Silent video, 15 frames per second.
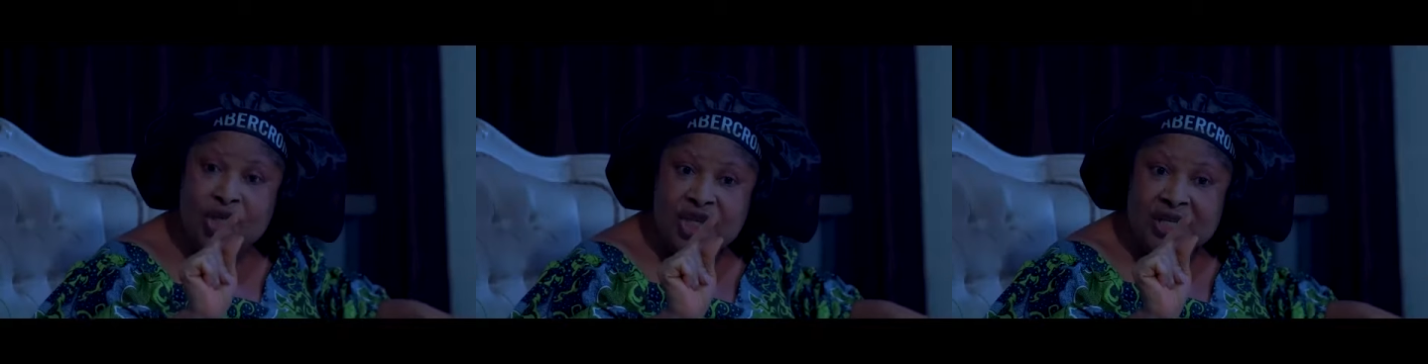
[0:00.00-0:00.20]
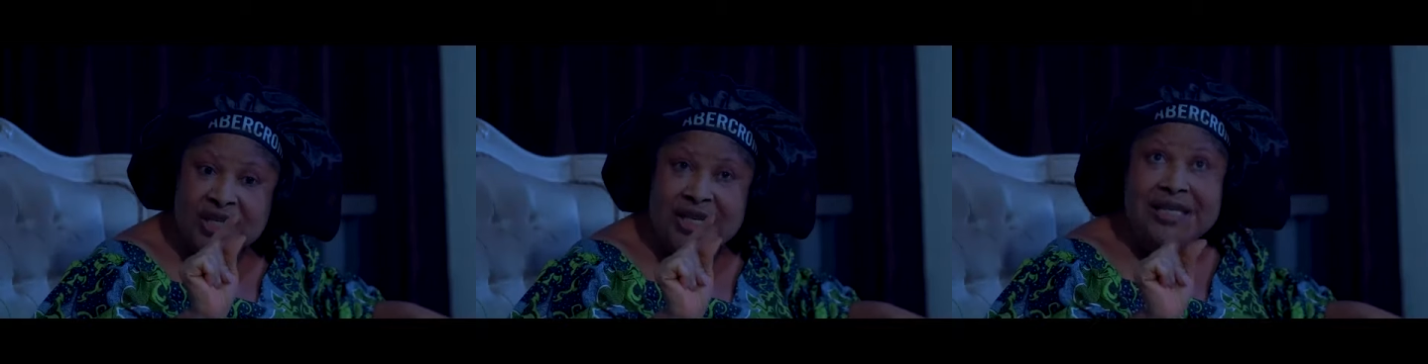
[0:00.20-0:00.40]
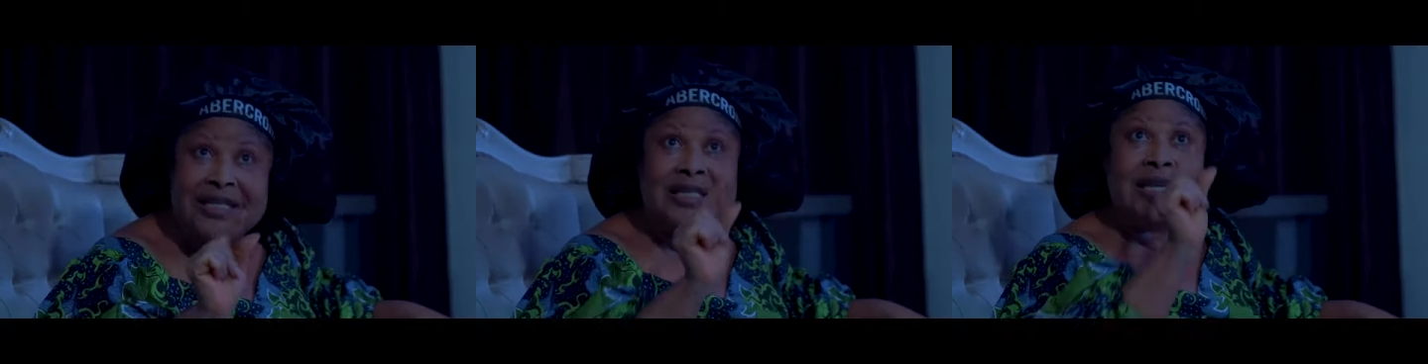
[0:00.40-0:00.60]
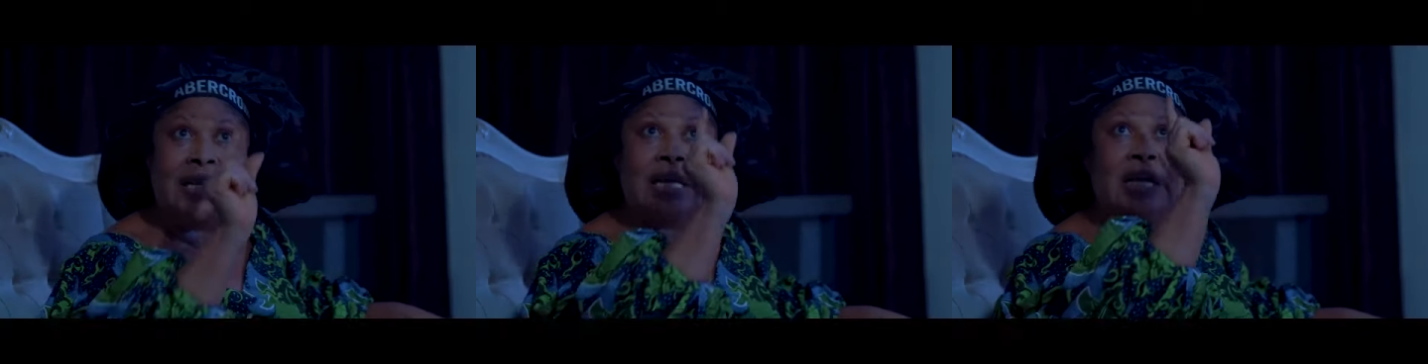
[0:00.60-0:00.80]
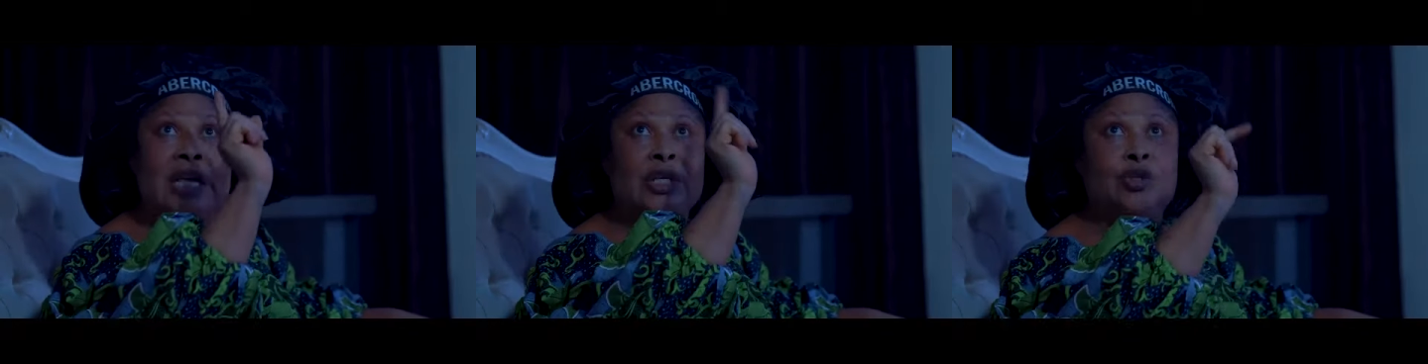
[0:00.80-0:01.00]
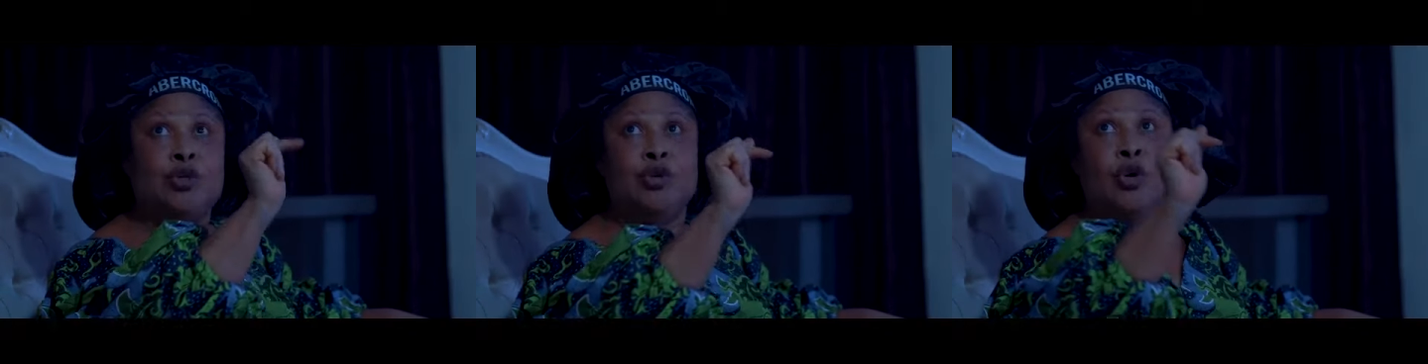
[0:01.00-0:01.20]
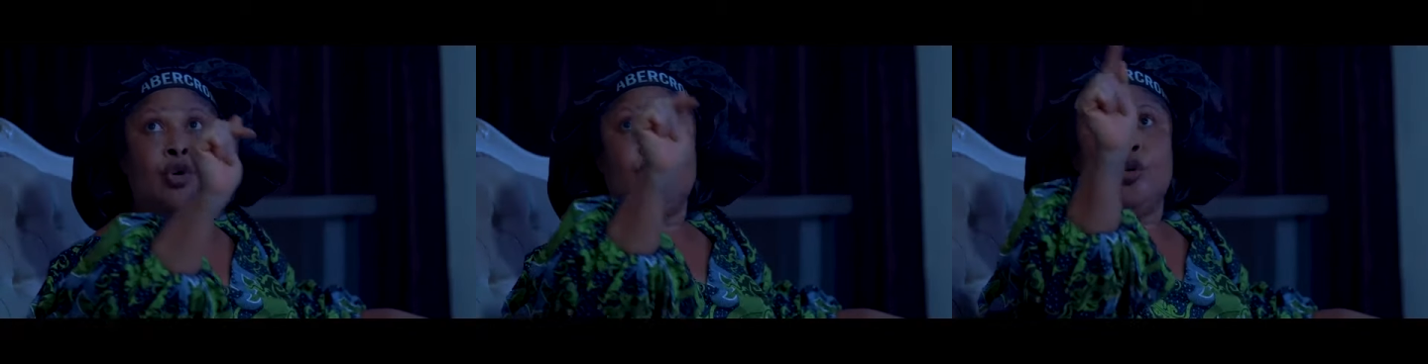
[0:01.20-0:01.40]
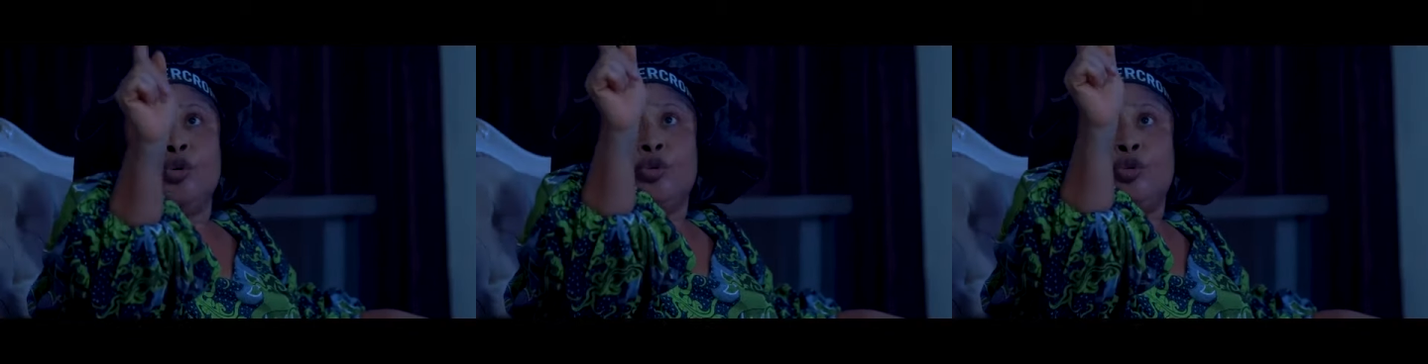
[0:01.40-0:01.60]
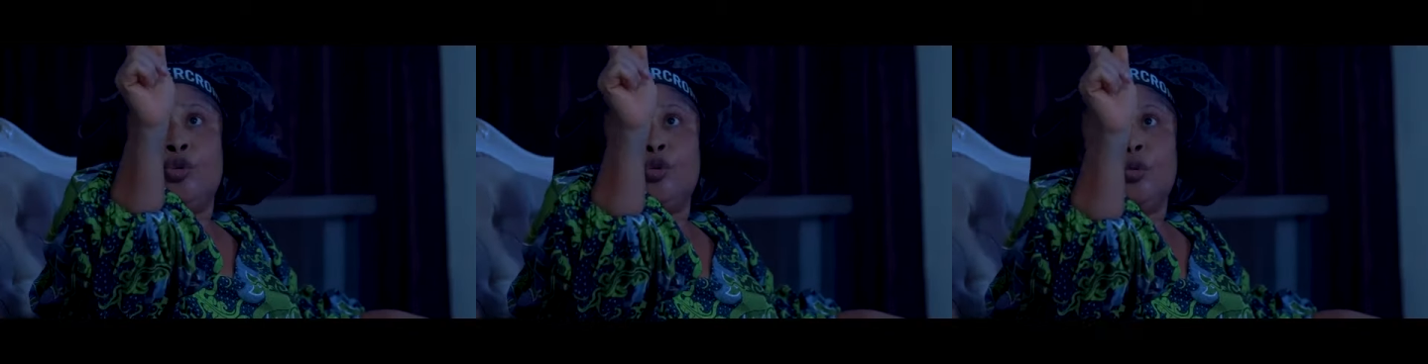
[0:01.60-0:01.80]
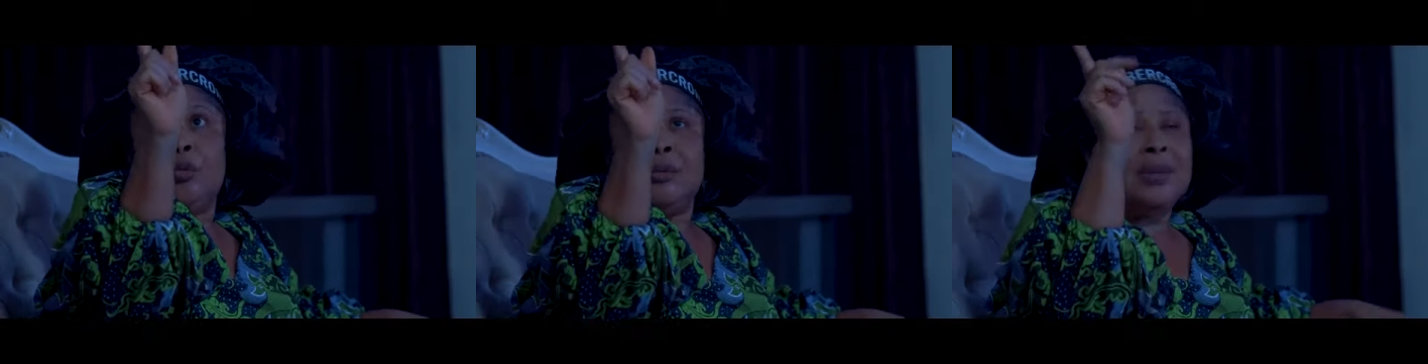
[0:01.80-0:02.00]
she needs is your
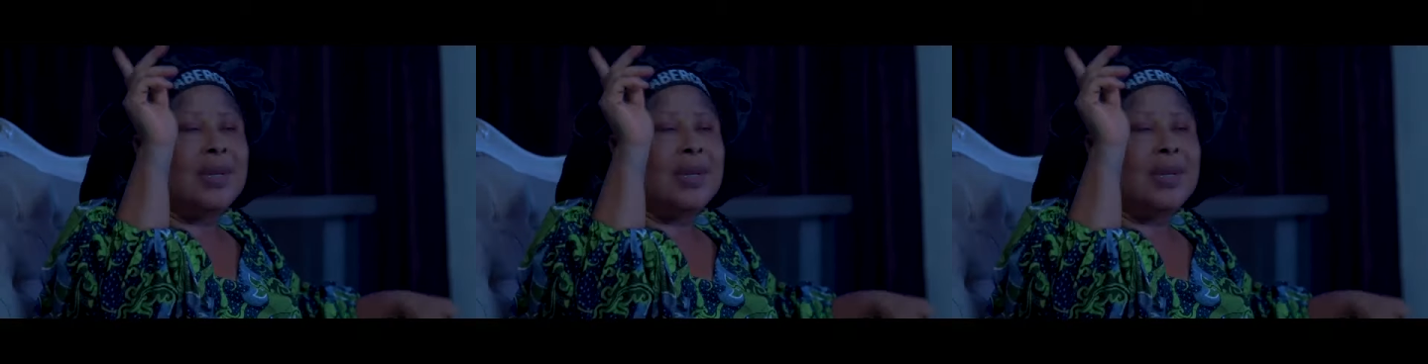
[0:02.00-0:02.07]
good.